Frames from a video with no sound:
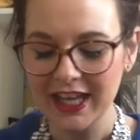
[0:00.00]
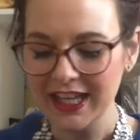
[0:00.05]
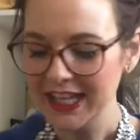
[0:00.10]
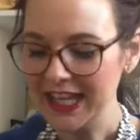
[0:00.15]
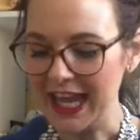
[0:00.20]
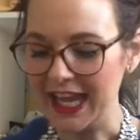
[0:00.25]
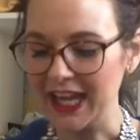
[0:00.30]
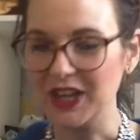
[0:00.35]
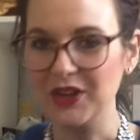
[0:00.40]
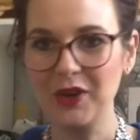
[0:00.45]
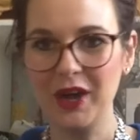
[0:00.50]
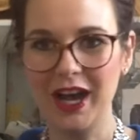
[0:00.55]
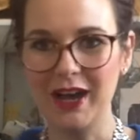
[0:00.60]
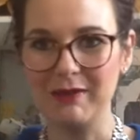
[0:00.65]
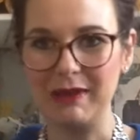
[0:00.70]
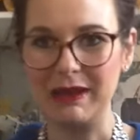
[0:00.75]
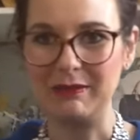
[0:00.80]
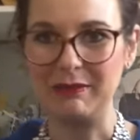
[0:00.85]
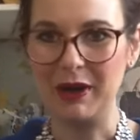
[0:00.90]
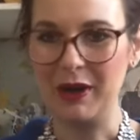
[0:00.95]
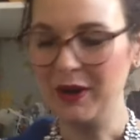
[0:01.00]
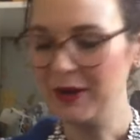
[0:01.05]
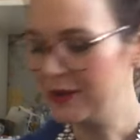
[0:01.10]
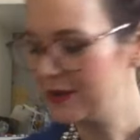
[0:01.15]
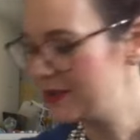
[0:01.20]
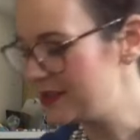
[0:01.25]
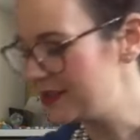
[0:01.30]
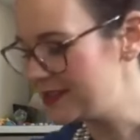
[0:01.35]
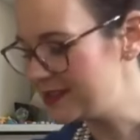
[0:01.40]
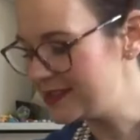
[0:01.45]
yeah, quite a big
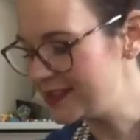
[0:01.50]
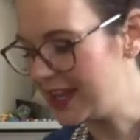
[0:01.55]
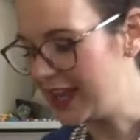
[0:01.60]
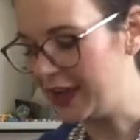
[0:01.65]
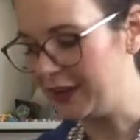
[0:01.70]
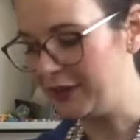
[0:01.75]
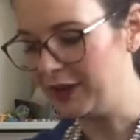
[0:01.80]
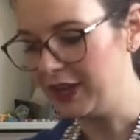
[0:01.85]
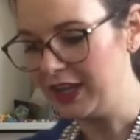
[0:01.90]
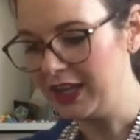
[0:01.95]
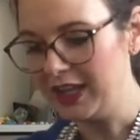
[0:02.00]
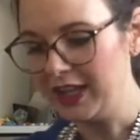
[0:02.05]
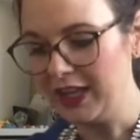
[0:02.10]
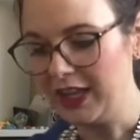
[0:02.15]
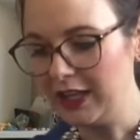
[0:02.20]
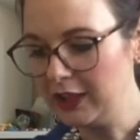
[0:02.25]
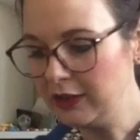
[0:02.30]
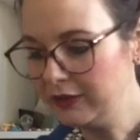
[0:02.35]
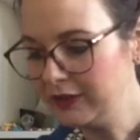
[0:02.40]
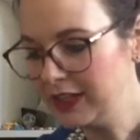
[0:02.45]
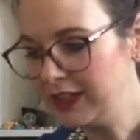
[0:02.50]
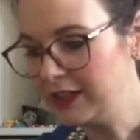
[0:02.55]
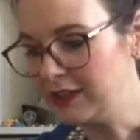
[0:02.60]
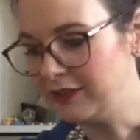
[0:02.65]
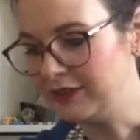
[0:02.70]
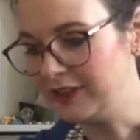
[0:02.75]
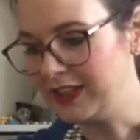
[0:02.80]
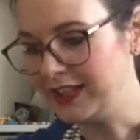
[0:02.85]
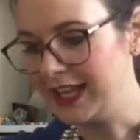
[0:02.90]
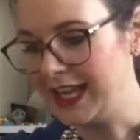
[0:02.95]
box. So, a lovely,
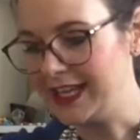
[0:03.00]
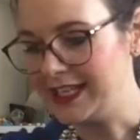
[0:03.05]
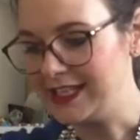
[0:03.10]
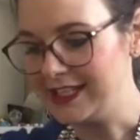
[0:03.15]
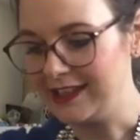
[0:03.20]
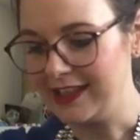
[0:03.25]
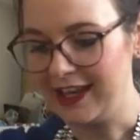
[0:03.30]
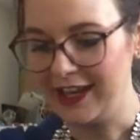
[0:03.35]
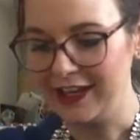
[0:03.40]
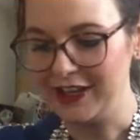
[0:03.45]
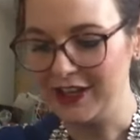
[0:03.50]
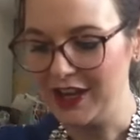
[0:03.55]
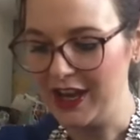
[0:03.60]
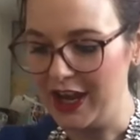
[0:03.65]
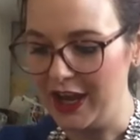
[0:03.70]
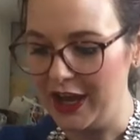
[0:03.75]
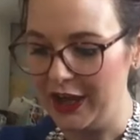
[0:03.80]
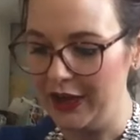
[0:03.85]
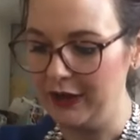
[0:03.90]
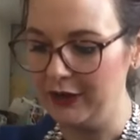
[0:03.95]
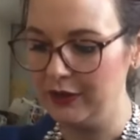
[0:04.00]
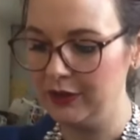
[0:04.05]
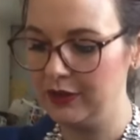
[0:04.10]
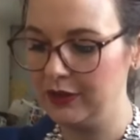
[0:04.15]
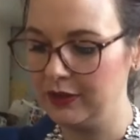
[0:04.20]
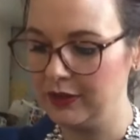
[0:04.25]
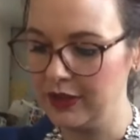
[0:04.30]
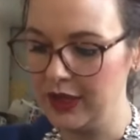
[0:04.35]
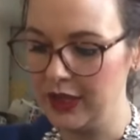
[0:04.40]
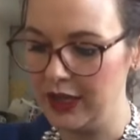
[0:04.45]
lovely lady that I
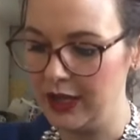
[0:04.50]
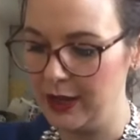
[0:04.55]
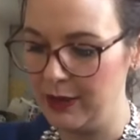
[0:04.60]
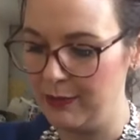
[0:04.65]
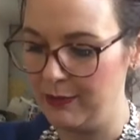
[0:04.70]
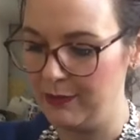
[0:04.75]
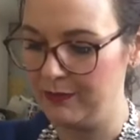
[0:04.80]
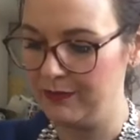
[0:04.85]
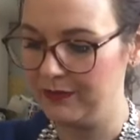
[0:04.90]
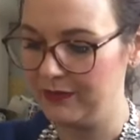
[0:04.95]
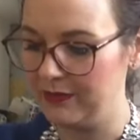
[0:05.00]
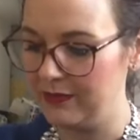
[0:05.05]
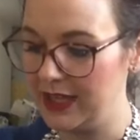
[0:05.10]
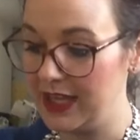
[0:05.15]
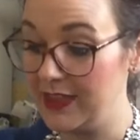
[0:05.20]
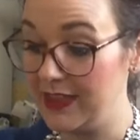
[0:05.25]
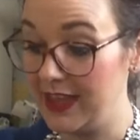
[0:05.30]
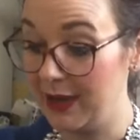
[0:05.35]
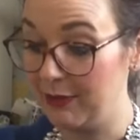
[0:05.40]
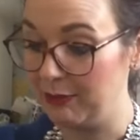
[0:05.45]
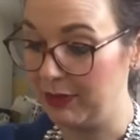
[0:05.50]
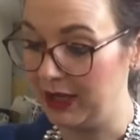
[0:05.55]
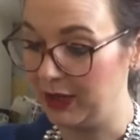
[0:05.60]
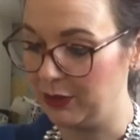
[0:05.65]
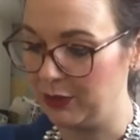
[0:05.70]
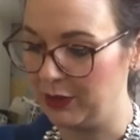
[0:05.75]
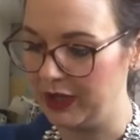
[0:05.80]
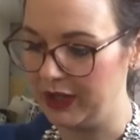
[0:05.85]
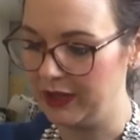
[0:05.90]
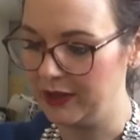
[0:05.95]
know in the handbag
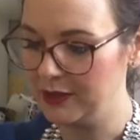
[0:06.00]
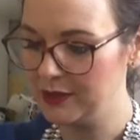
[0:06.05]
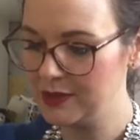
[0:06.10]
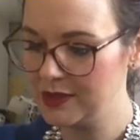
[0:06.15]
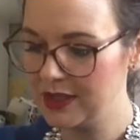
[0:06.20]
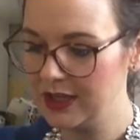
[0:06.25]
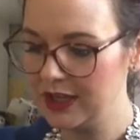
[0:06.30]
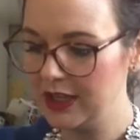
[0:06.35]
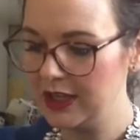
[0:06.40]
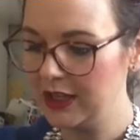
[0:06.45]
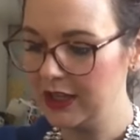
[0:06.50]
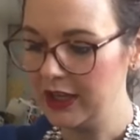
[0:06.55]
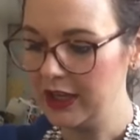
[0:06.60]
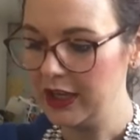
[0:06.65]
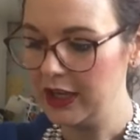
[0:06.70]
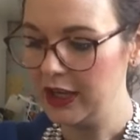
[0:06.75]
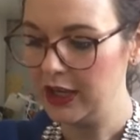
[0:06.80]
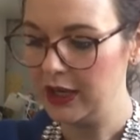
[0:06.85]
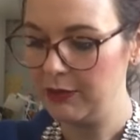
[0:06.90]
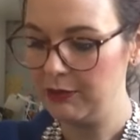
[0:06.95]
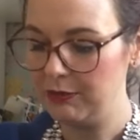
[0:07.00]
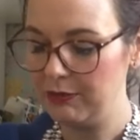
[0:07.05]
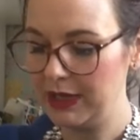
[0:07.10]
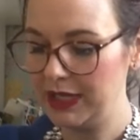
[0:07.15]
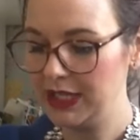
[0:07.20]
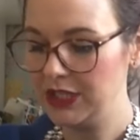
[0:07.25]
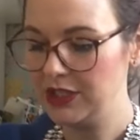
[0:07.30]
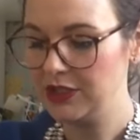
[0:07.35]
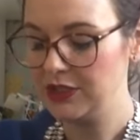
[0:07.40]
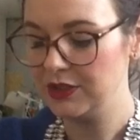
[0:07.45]
world, I
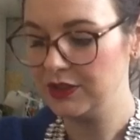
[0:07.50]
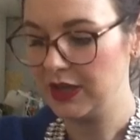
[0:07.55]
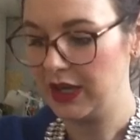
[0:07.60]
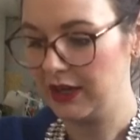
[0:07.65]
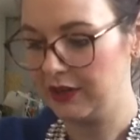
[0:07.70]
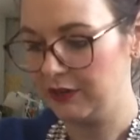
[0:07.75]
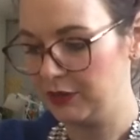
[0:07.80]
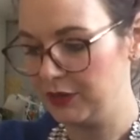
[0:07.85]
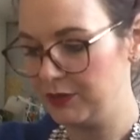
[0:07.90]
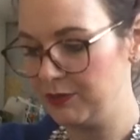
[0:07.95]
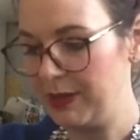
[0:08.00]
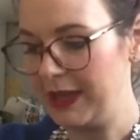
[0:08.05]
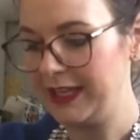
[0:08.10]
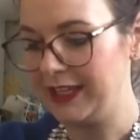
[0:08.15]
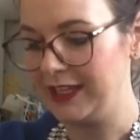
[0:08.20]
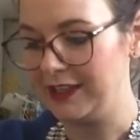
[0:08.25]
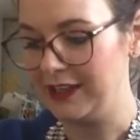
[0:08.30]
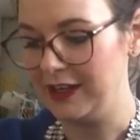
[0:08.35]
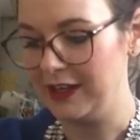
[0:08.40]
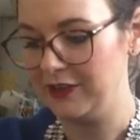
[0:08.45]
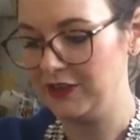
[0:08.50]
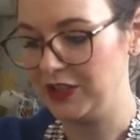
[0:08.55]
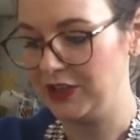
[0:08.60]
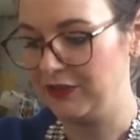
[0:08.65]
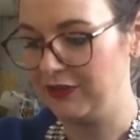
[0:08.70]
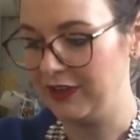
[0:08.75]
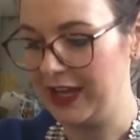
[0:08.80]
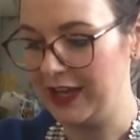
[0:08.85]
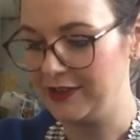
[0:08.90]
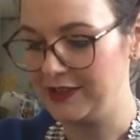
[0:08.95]
was begging her if she
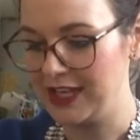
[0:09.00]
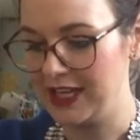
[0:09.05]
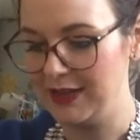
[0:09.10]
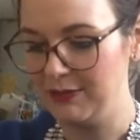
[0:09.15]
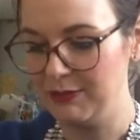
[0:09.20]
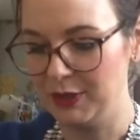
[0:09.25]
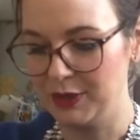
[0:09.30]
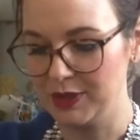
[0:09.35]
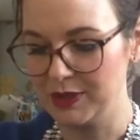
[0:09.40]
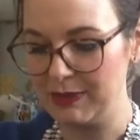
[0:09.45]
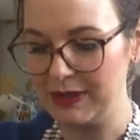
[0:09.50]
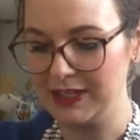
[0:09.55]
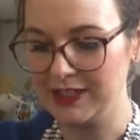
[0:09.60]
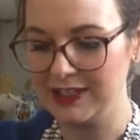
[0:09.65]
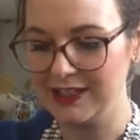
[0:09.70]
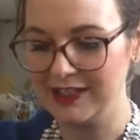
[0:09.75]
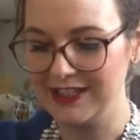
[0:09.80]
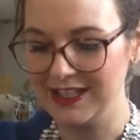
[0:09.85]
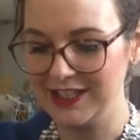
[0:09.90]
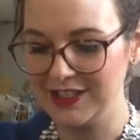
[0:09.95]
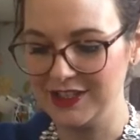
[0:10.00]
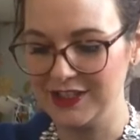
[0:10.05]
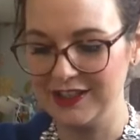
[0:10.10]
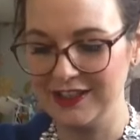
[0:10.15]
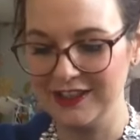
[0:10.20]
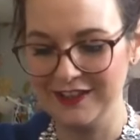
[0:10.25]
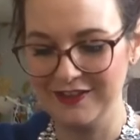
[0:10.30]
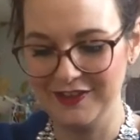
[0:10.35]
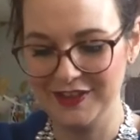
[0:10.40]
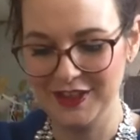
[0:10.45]
found any more special edition
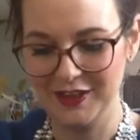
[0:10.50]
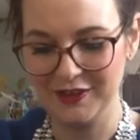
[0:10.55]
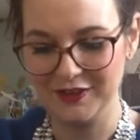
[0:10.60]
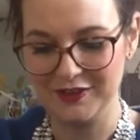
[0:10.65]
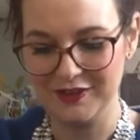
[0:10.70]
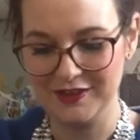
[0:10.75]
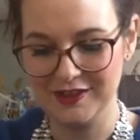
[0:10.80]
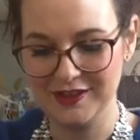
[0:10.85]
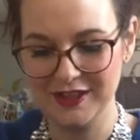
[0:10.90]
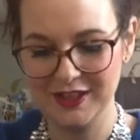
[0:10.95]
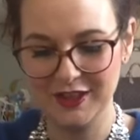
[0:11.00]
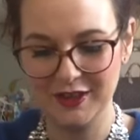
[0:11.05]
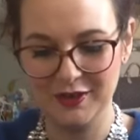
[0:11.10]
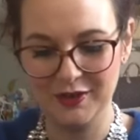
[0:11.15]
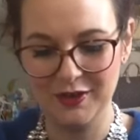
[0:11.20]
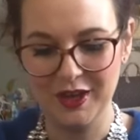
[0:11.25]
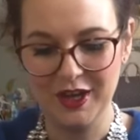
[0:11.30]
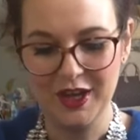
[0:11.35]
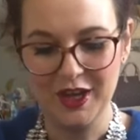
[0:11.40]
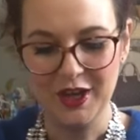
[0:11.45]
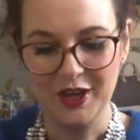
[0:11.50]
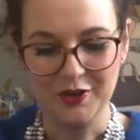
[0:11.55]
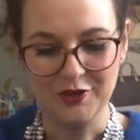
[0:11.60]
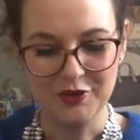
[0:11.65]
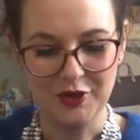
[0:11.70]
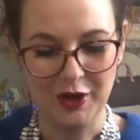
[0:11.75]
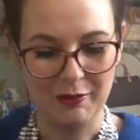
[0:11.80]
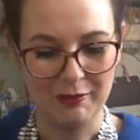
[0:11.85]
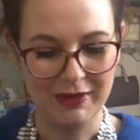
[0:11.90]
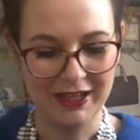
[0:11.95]
Louis Vuittons to
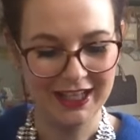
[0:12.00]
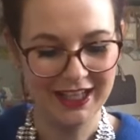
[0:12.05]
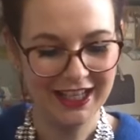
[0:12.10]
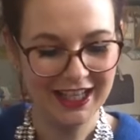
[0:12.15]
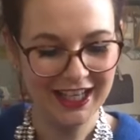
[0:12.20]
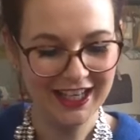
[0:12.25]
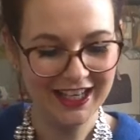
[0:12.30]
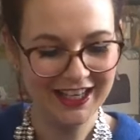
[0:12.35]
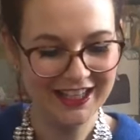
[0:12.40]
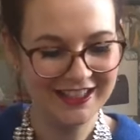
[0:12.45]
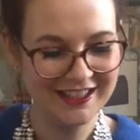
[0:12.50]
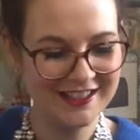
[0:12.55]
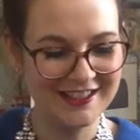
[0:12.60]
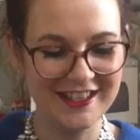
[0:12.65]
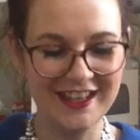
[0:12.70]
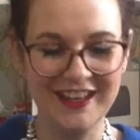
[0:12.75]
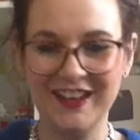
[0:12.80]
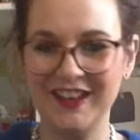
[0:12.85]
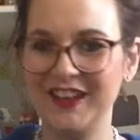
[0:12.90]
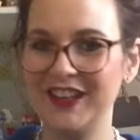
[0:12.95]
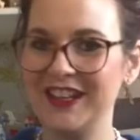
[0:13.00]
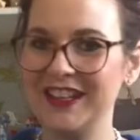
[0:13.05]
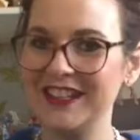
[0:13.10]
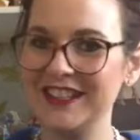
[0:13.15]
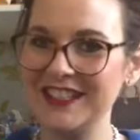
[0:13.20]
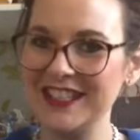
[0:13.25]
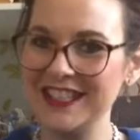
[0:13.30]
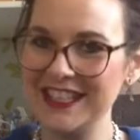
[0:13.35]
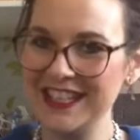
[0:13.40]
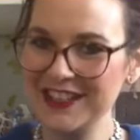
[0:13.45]
drop me a line. So,
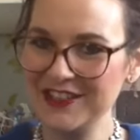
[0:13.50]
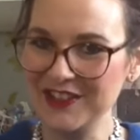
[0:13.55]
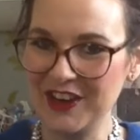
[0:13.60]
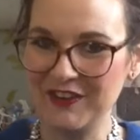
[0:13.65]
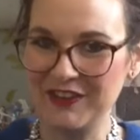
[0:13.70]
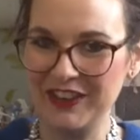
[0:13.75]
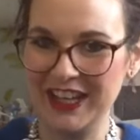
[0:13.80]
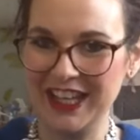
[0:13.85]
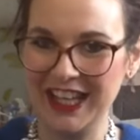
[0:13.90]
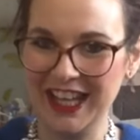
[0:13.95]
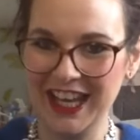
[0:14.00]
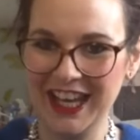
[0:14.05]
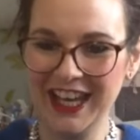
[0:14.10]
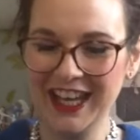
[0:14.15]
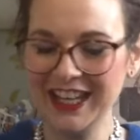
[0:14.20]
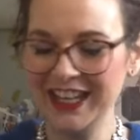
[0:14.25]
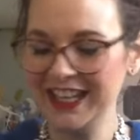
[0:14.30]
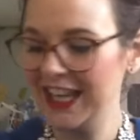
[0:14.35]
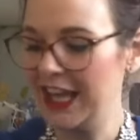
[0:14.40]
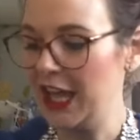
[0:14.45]
she did drop me a line,